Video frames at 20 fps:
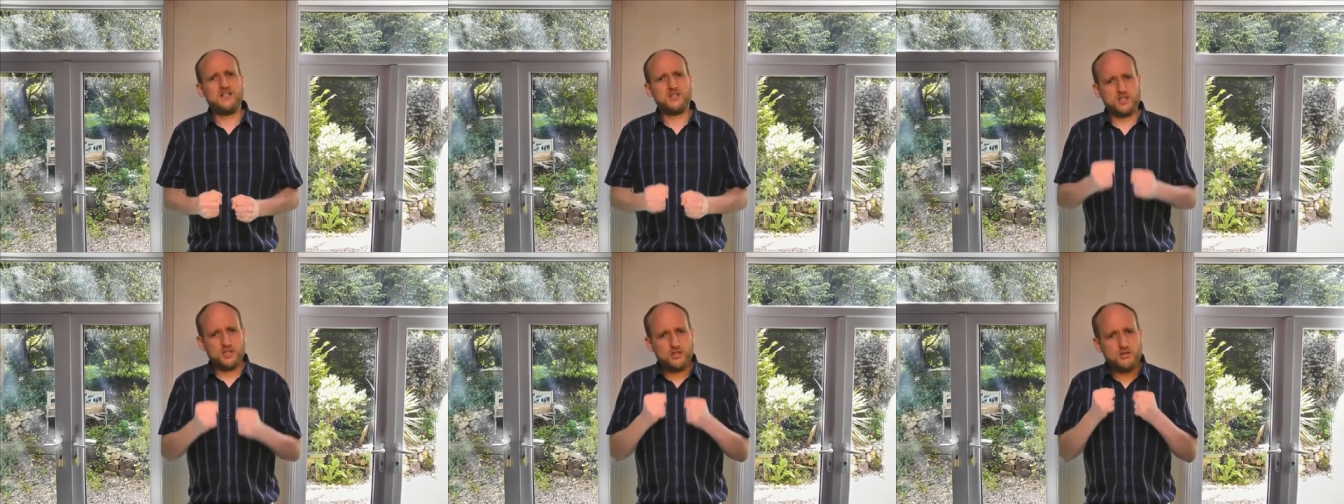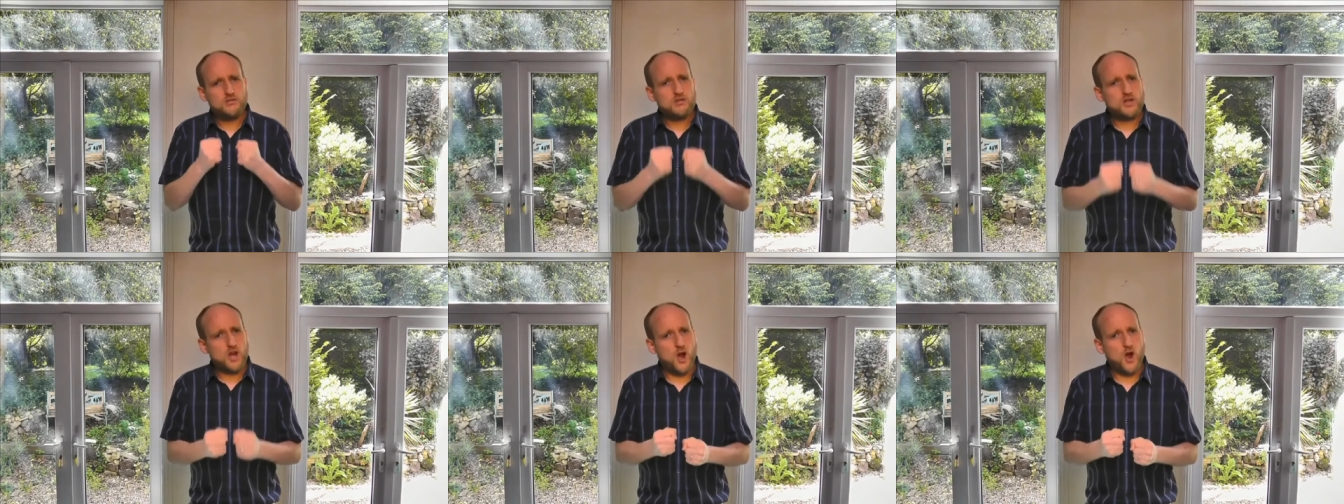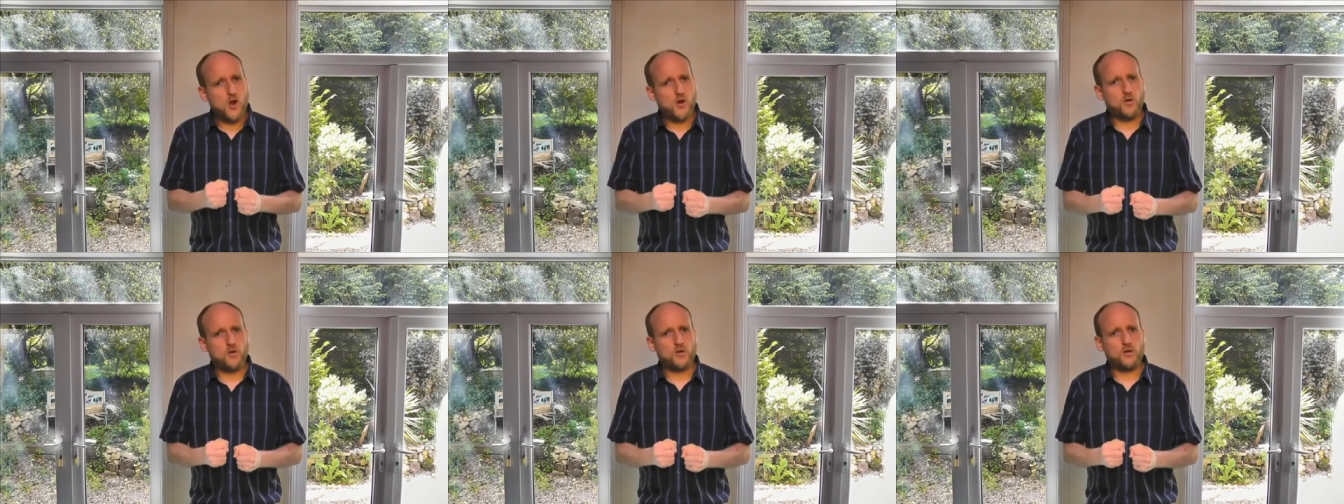Do you
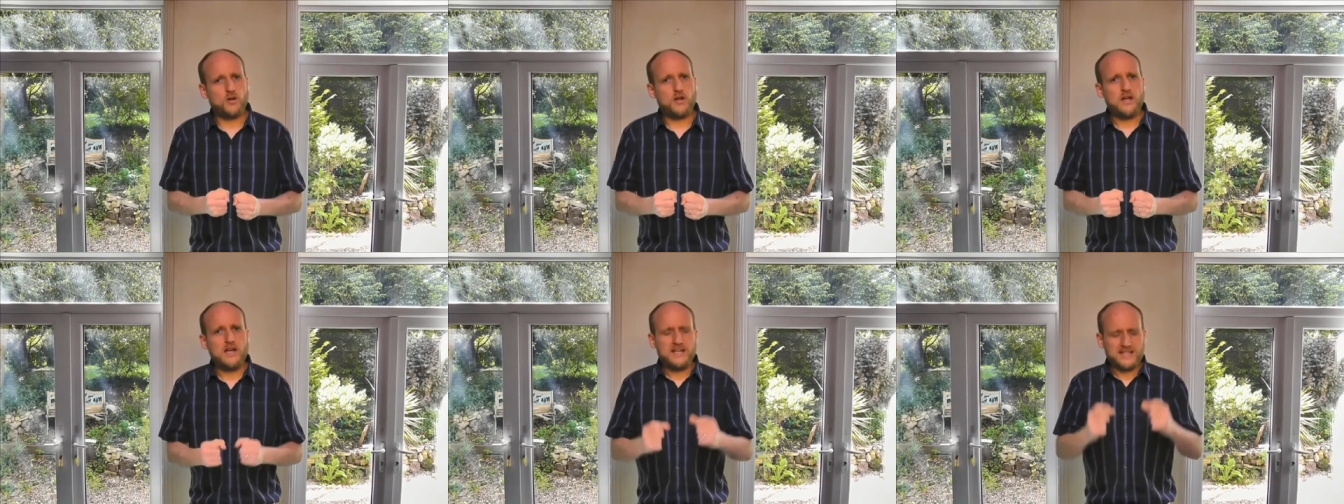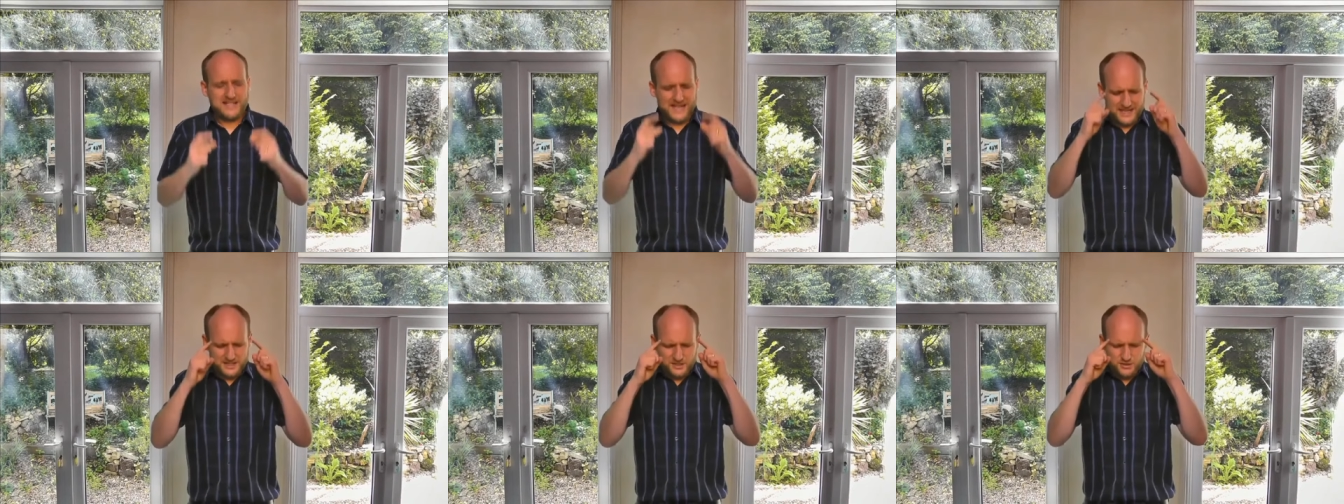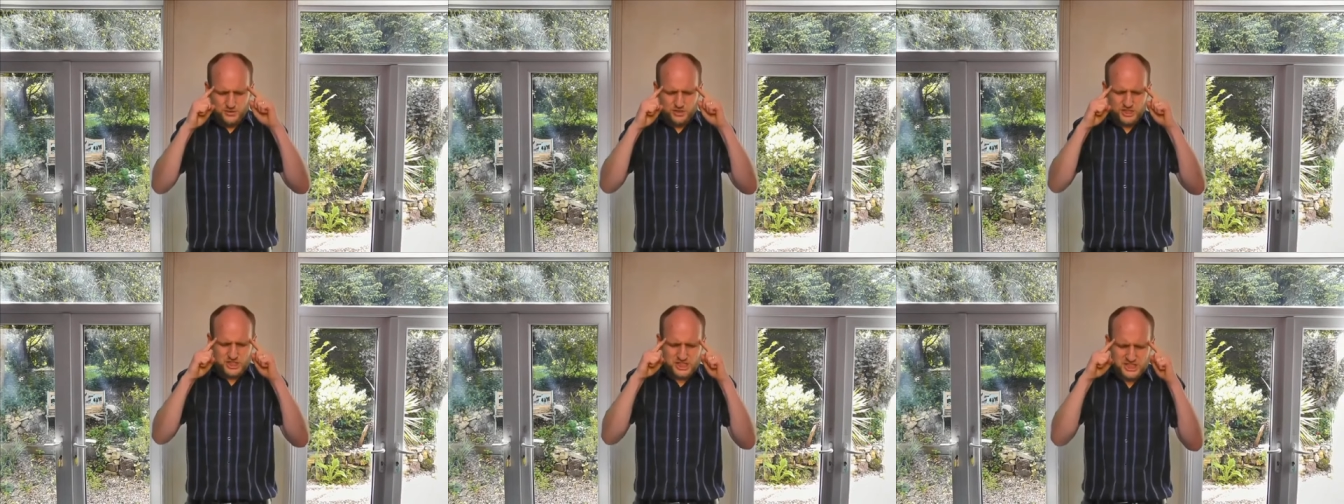know?
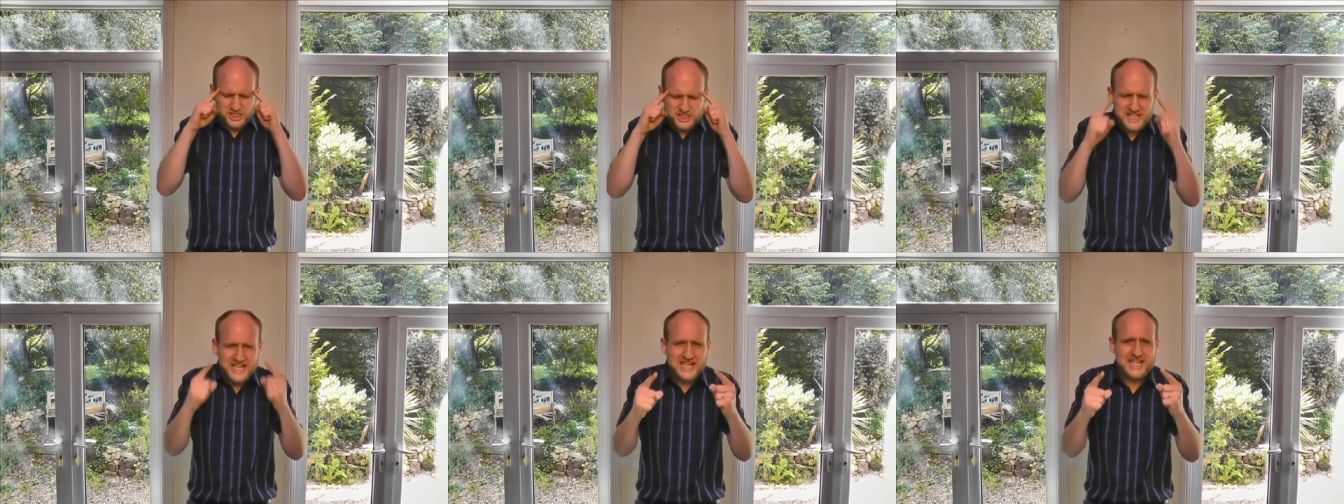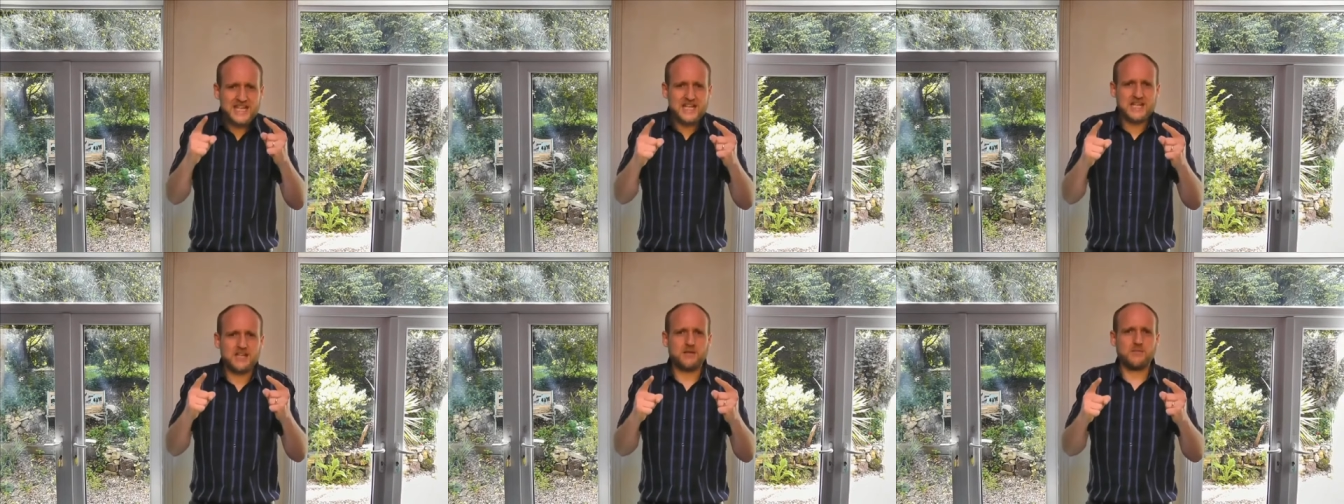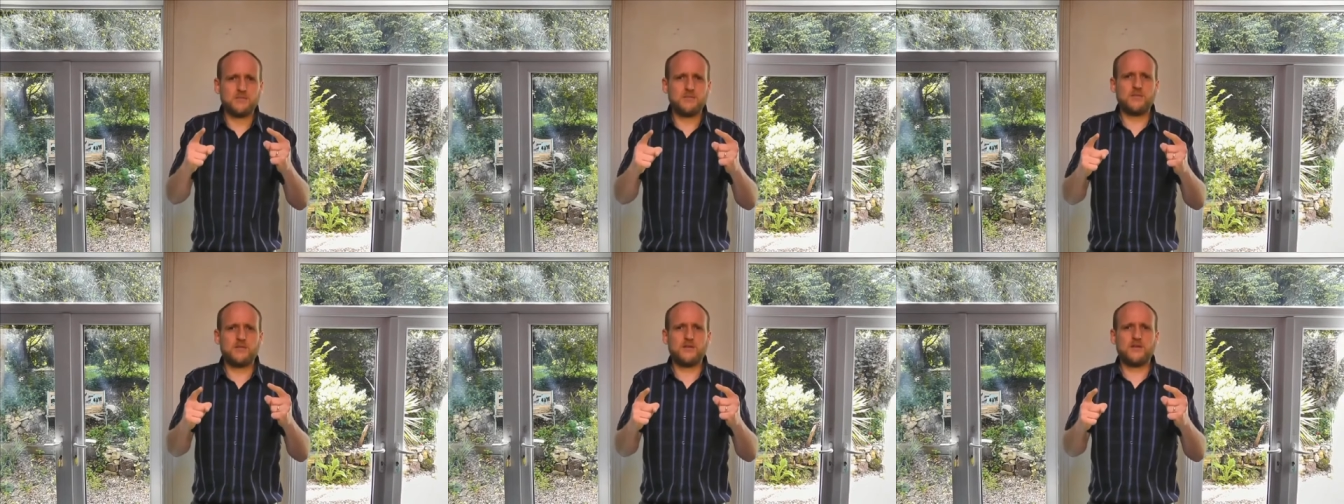Can you see
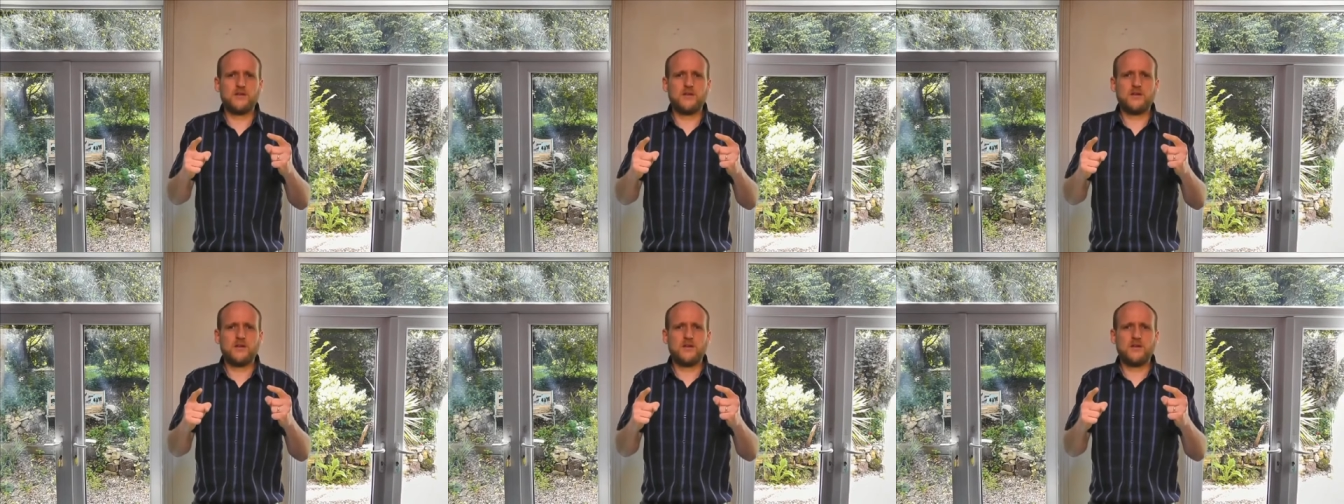Him